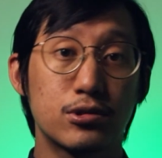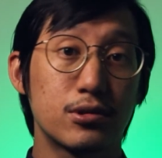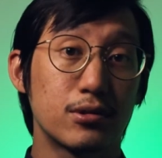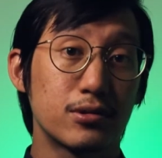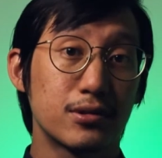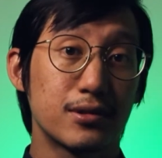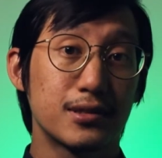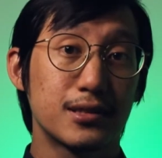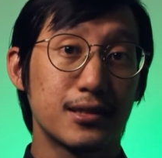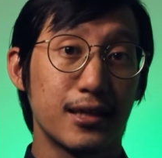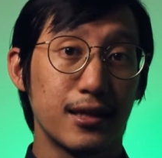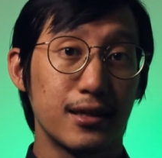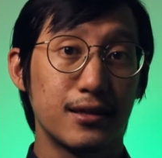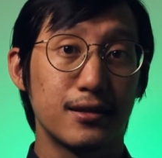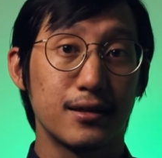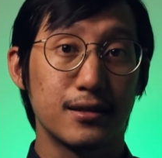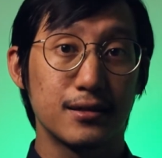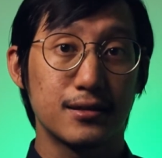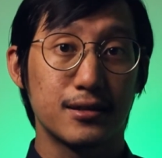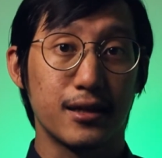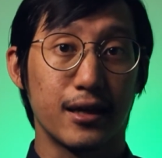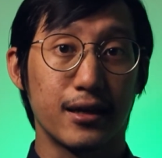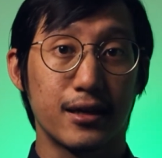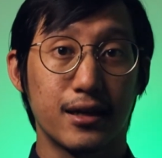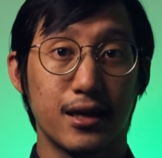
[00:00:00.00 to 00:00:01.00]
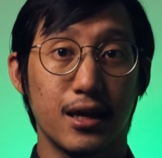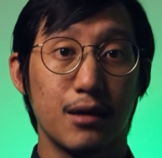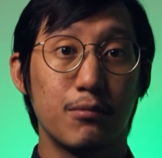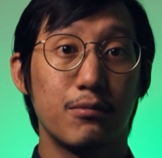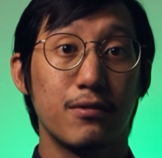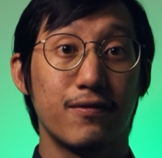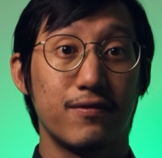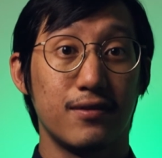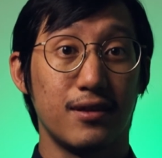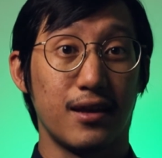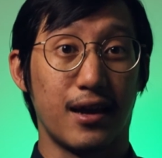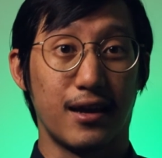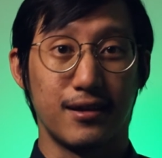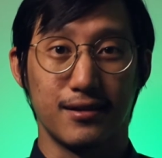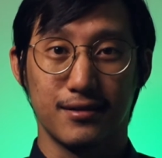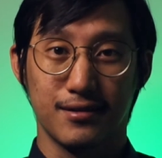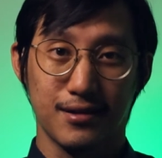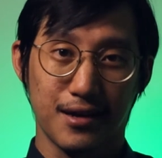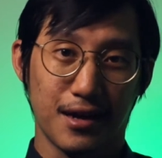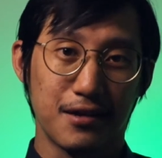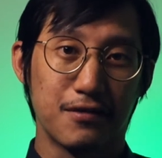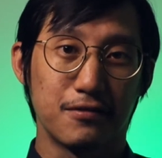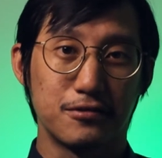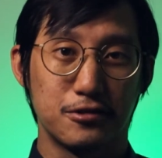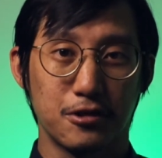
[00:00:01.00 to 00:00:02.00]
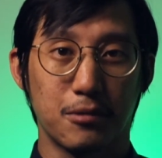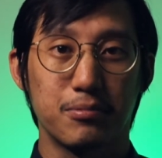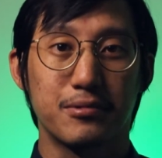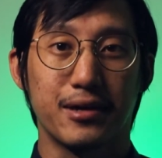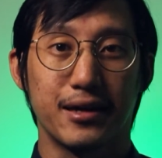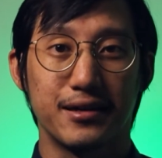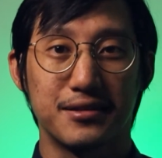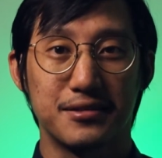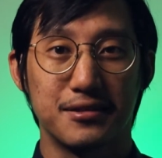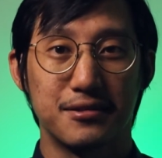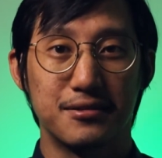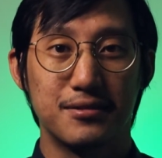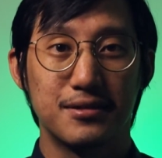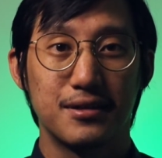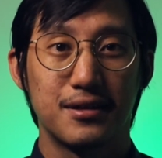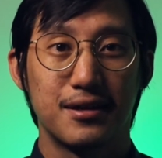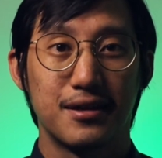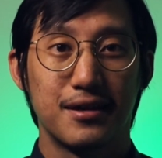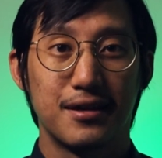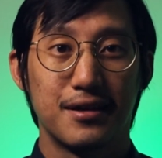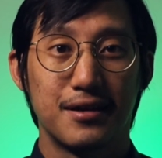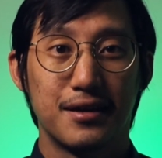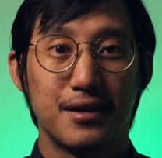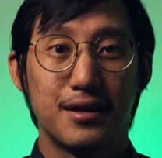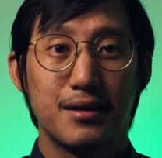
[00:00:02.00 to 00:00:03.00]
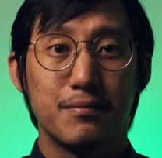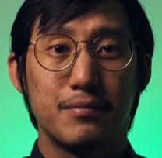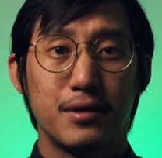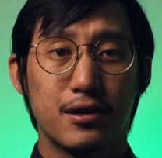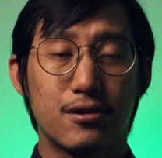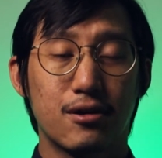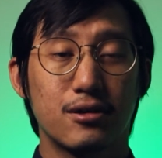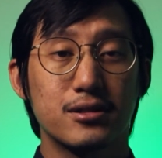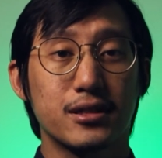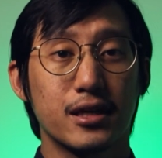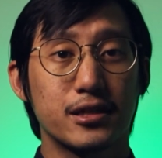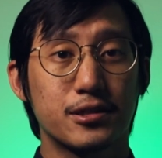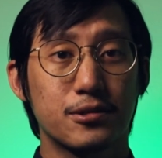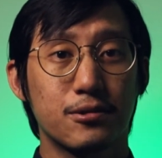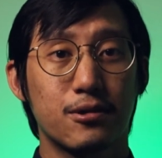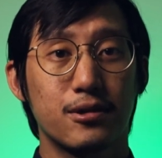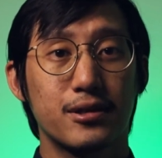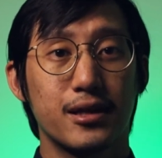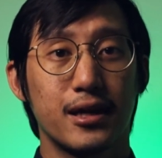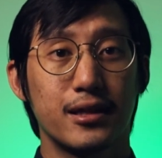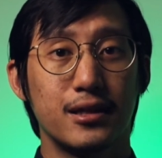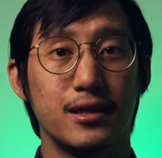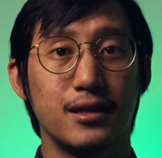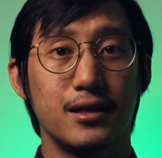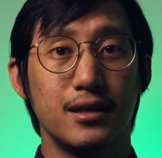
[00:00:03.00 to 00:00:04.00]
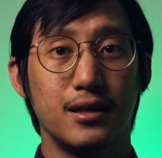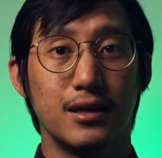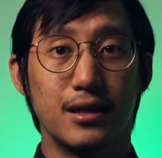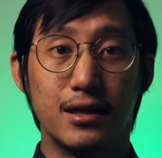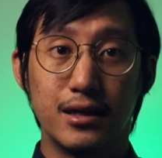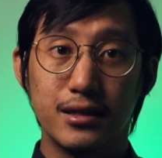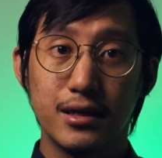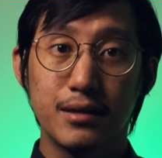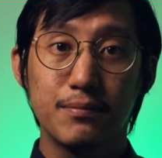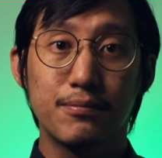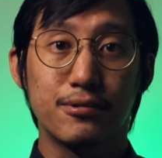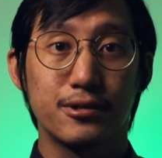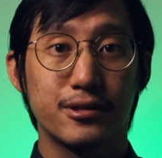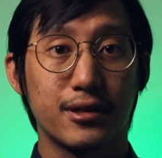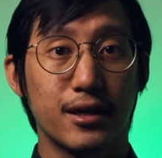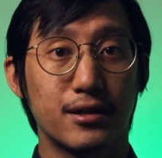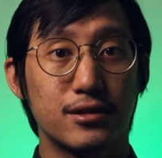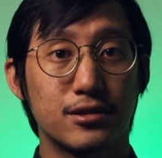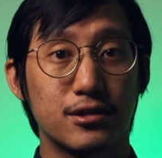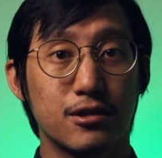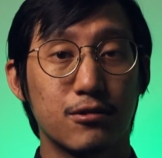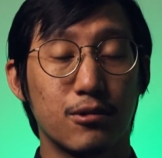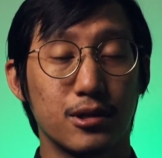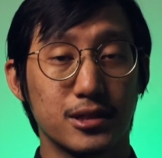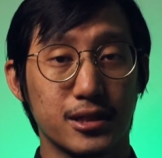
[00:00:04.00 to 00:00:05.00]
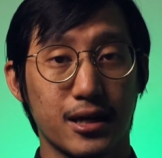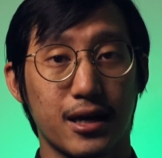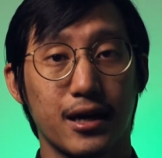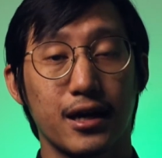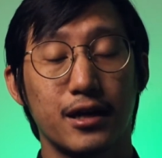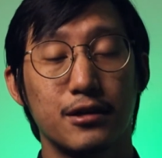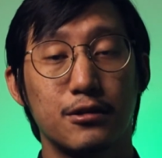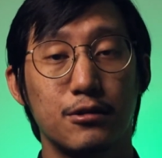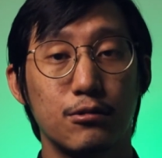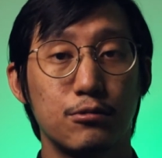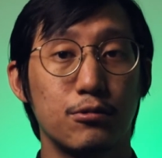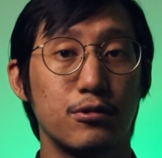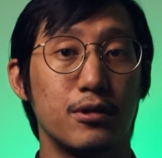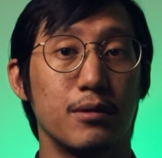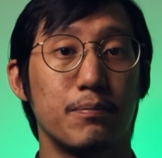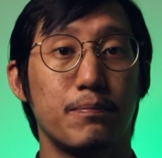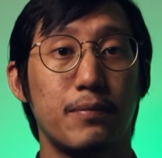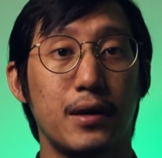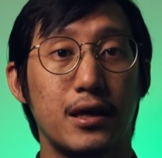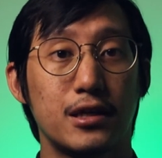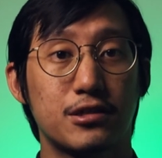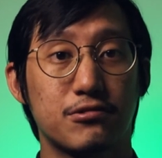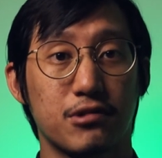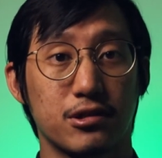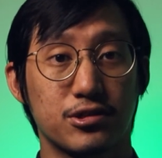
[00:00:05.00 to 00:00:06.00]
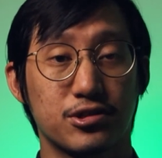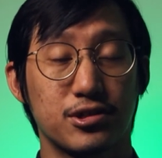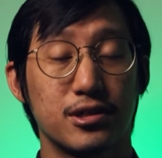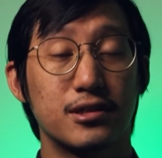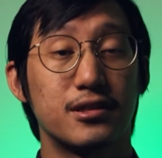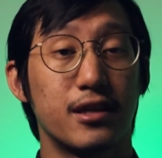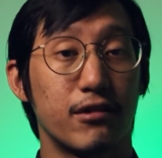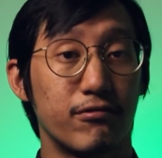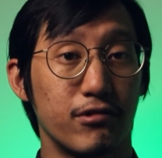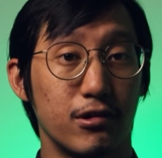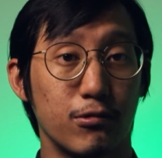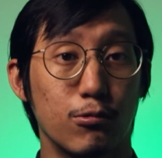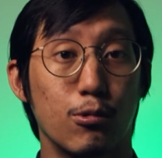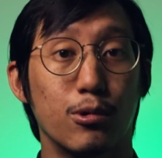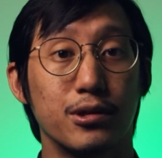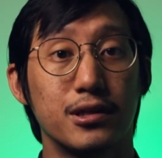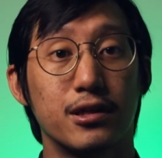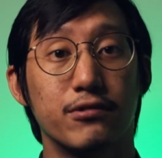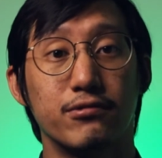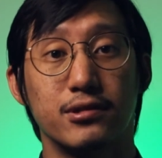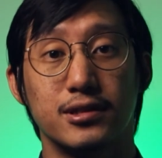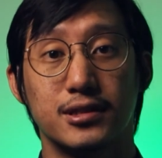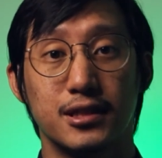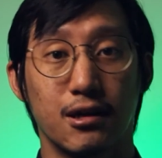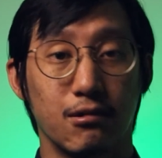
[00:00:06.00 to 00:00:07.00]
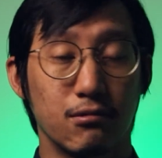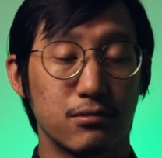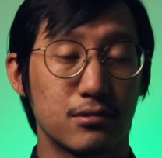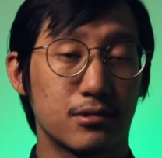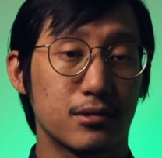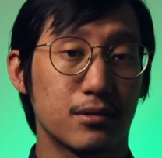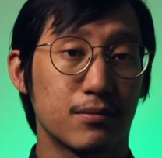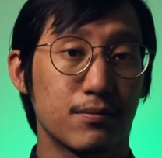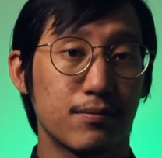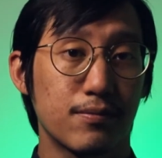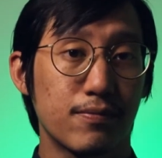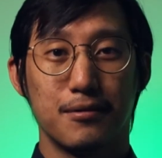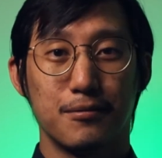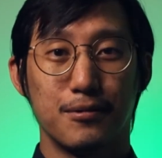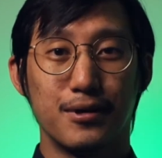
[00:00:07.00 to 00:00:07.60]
social status that came with that kind of job title, because I saw that the earning potential was high due to the pay structure that rewarded results.